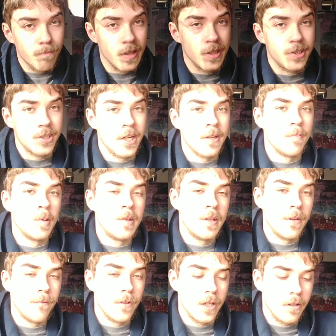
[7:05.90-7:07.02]
by Jakks
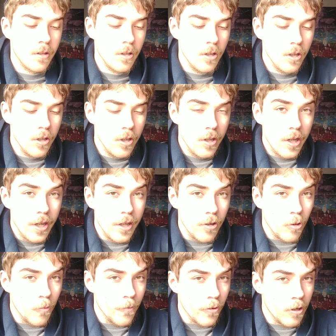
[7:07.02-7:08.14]
Pacific. And
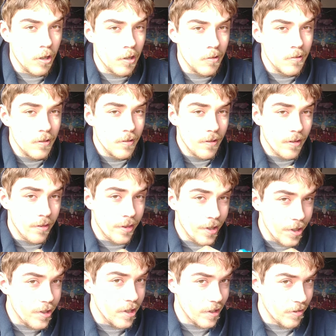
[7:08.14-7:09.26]
overall,
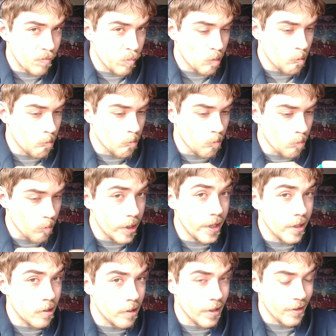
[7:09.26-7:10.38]
this guy's pretty
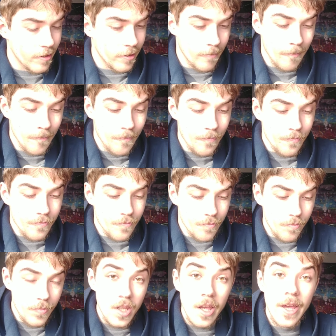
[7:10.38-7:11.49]
awesome.
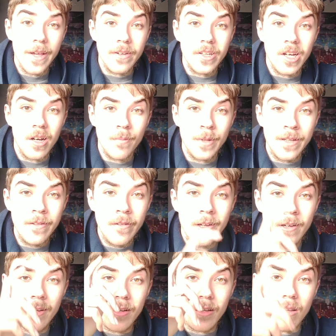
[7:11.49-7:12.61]
And coming
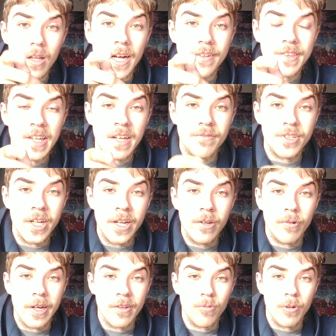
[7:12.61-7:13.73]
last day of
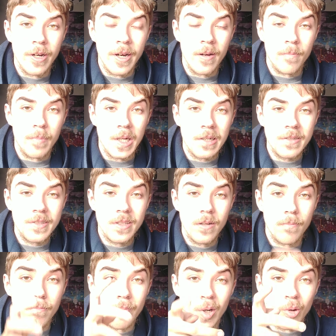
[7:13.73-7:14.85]
January is when I unbox
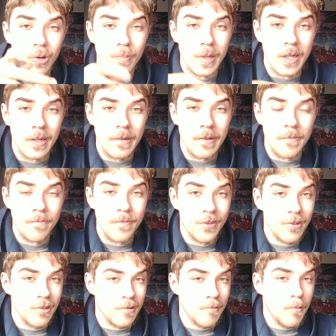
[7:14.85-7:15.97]
Motobug.
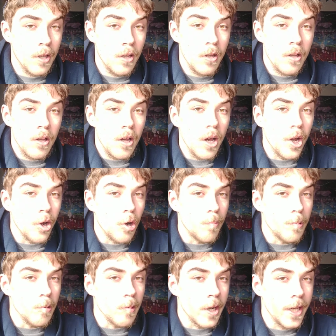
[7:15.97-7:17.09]
So, I hope
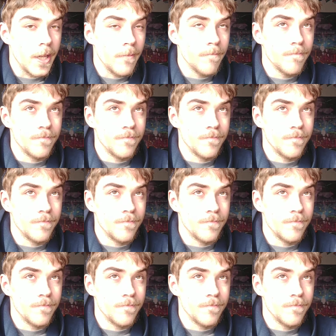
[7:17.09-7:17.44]
you're ready.